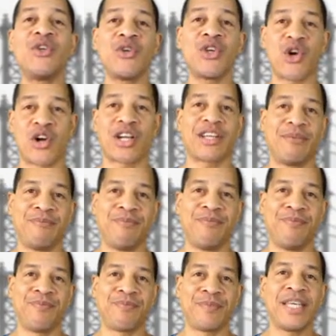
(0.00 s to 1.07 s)
New York.
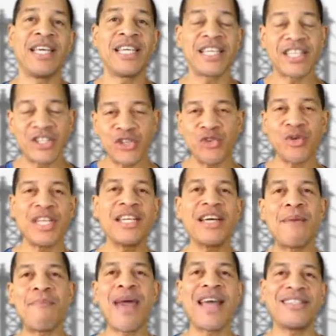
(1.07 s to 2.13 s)

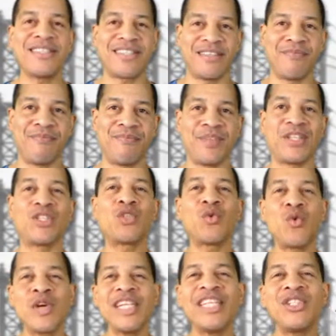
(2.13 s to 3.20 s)
Katrina Amanson, a
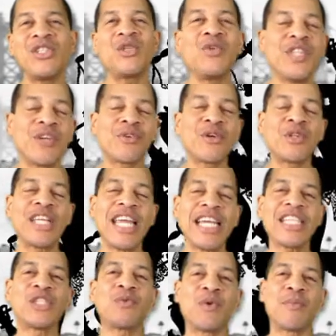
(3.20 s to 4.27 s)
22-year-old
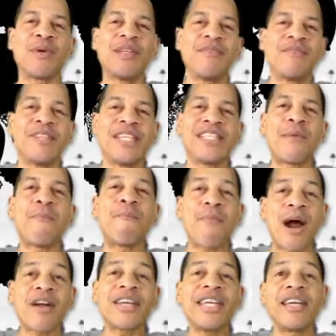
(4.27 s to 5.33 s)
Englishwoman, is
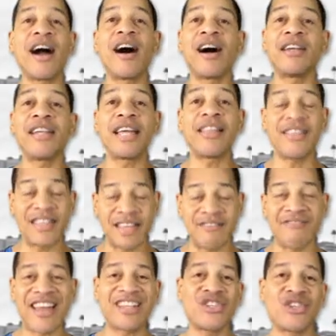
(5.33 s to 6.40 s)
embarking on the
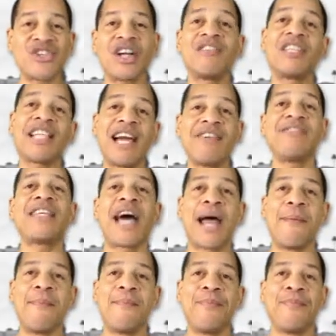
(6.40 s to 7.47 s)
adventure of a
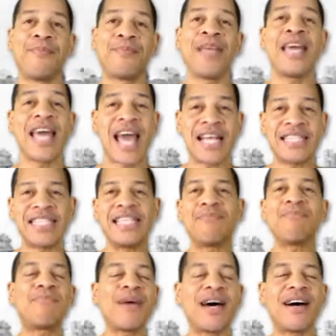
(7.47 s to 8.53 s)
lifetime as the
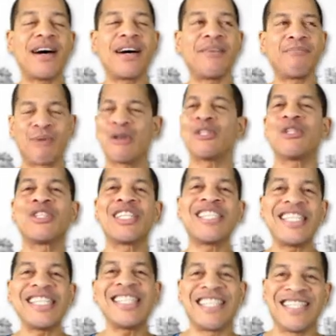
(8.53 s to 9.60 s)
personal
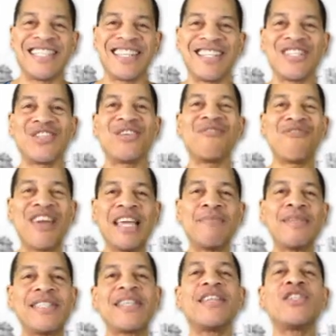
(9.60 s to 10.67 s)
assistant to the
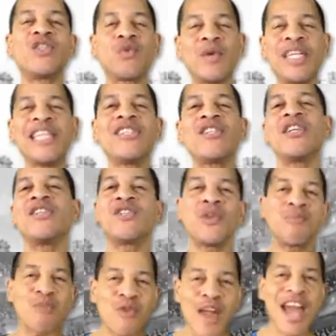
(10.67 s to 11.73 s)
famous Swedish
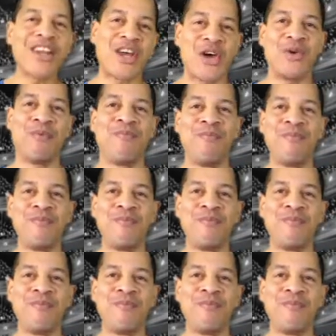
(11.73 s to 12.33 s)
soprano,